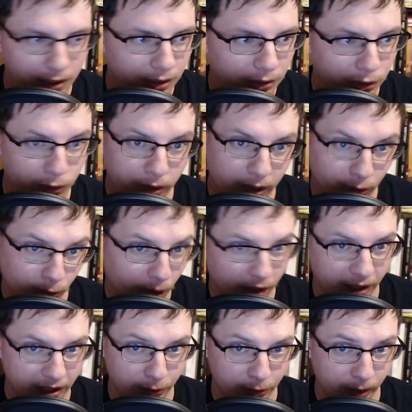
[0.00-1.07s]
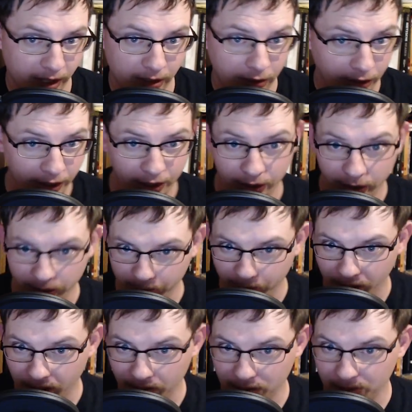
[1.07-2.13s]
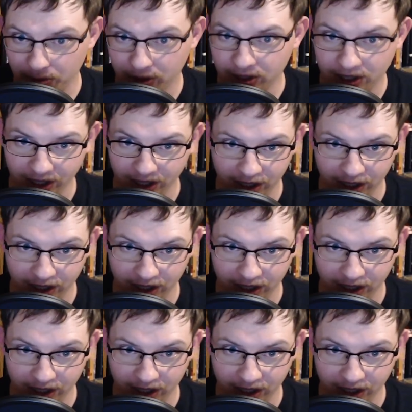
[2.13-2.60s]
so that rockets' red glare and bombs bursting in